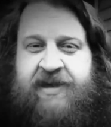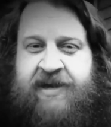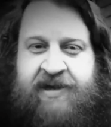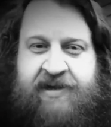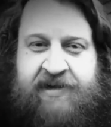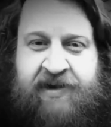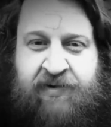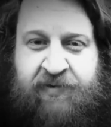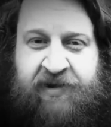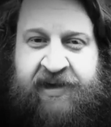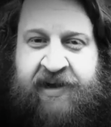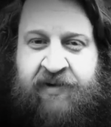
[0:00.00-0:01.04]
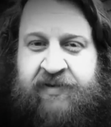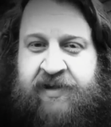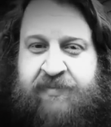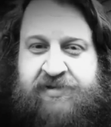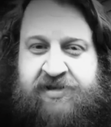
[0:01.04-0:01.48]
Yeah, I don't really count
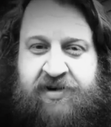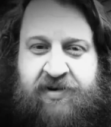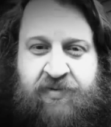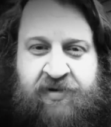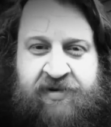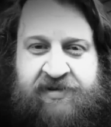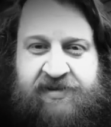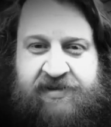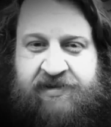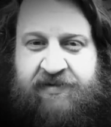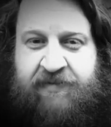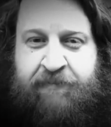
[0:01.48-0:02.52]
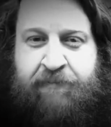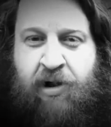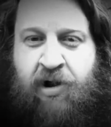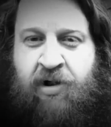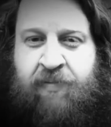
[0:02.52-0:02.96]
the obscure ones.
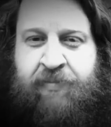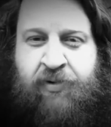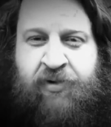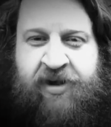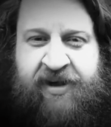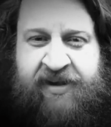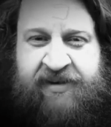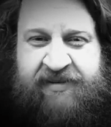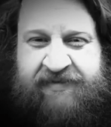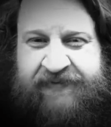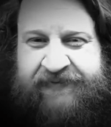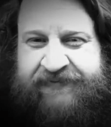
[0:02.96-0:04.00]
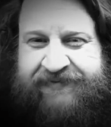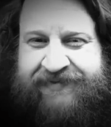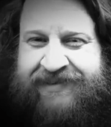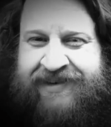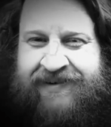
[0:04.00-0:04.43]
Ball Boy.
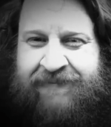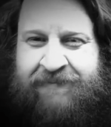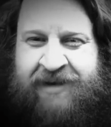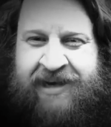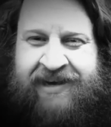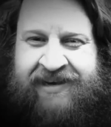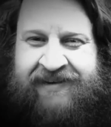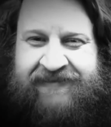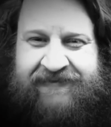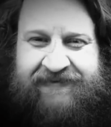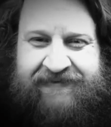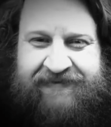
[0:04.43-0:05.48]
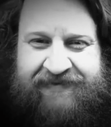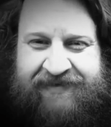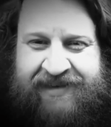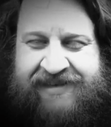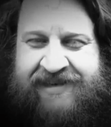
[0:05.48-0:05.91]
Oh man,
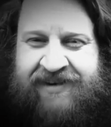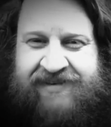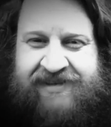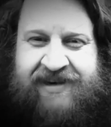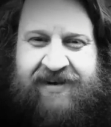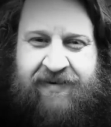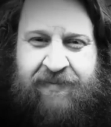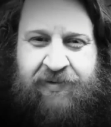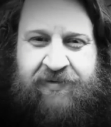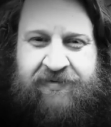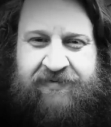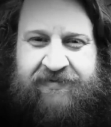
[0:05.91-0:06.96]
that sounds terrible.